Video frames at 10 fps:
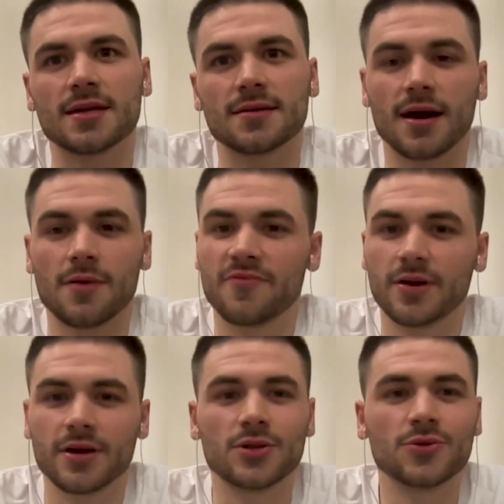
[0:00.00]
and I'm
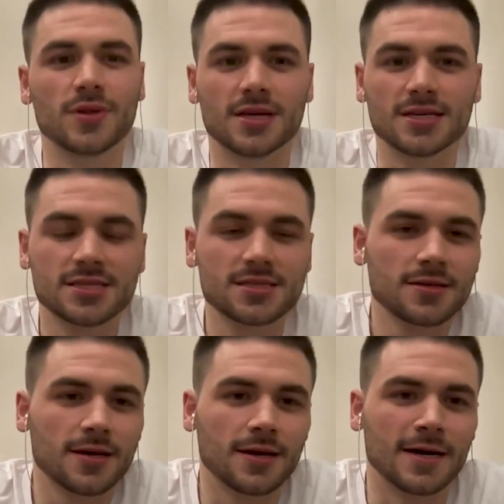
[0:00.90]
very new to this.
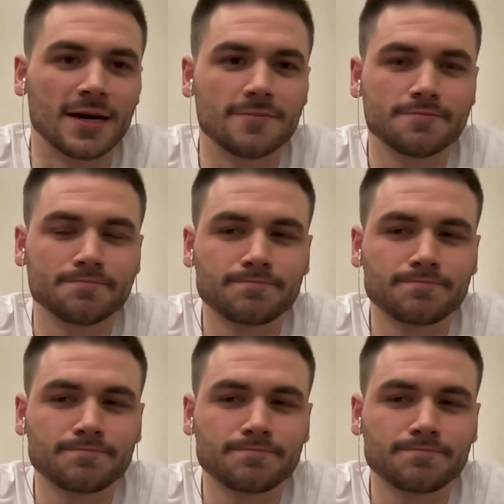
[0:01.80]
Uh,